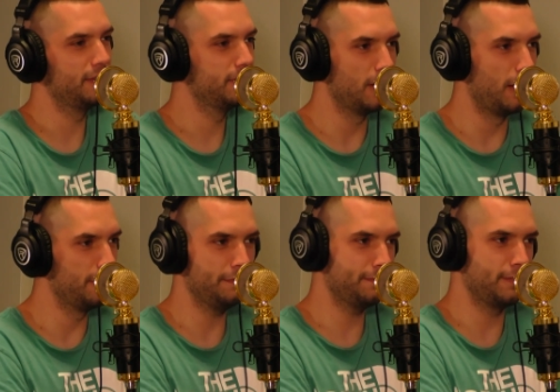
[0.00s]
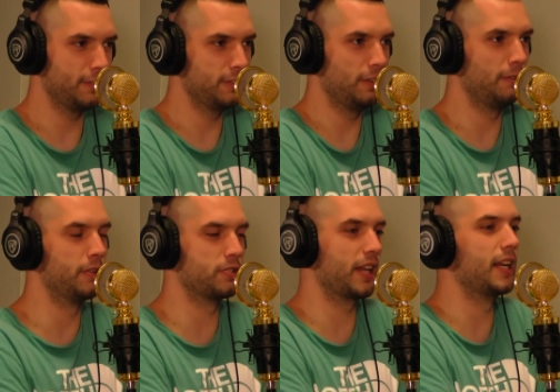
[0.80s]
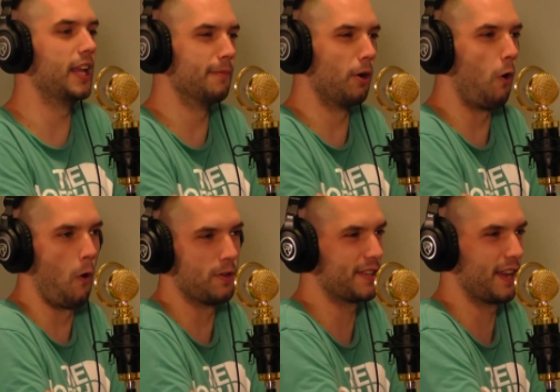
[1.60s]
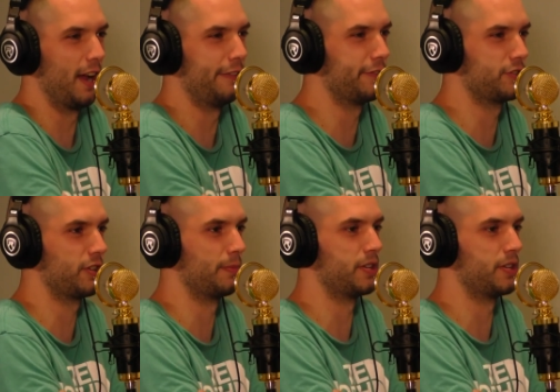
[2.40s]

Okay. Uh, for no, like, he was like an emo horse guy. do you mean reason.